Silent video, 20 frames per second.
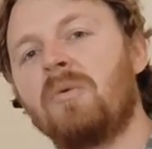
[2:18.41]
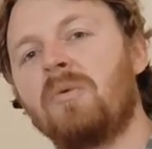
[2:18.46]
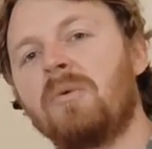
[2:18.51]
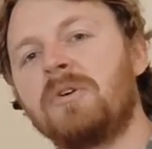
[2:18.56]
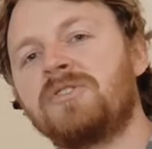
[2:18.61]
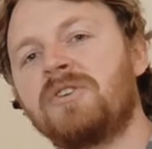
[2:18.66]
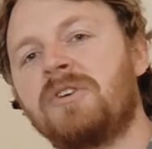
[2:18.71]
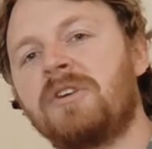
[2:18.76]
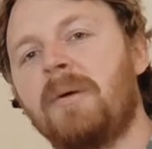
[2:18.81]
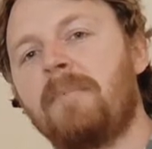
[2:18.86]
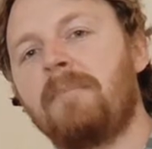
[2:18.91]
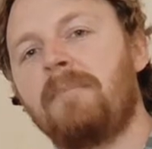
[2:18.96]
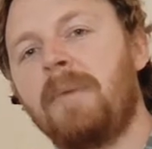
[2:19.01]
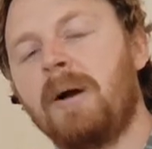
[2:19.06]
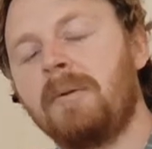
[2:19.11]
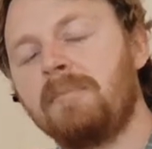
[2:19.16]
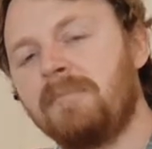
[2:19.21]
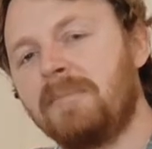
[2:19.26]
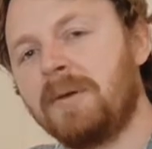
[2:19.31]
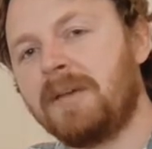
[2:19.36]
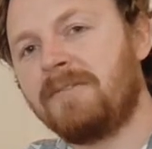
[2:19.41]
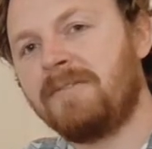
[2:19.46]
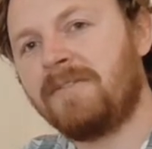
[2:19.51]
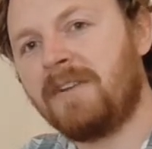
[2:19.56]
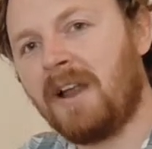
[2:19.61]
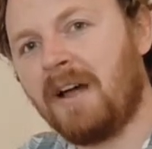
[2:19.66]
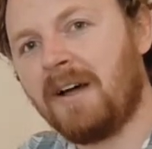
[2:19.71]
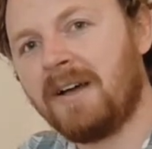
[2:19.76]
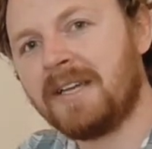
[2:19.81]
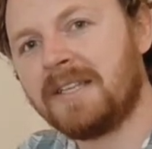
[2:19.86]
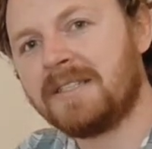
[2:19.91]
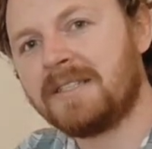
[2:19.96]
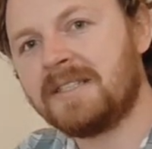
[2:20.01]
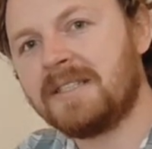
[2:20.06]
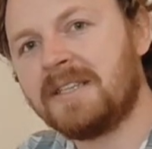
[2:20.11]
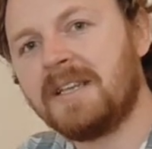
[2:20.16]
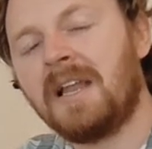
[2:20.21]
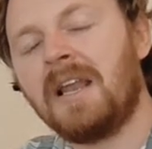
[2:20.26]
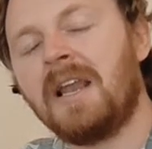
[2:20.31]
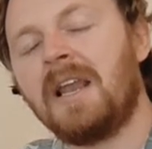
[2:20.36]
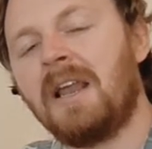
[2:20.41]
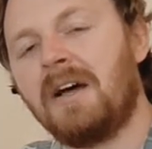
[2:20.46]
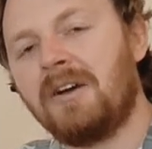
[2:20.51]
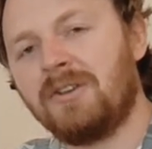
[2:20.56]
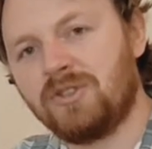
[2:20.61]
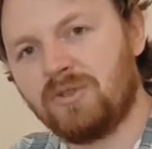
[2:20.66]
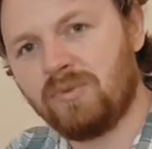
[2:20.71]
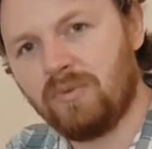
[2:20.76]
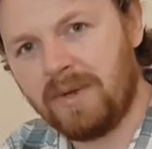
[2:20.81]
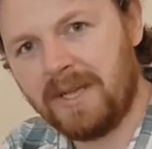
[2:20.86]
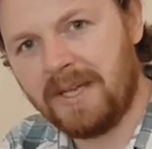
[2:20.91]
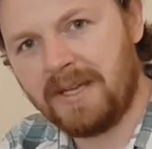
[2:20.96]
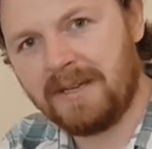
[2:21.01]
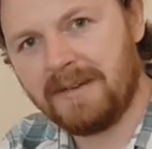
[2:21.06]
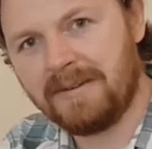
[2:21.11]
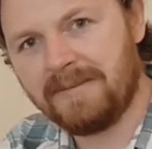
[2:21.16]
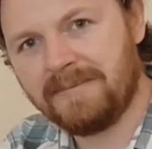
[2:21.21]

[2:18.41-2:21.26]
was on a bumpy flight last week.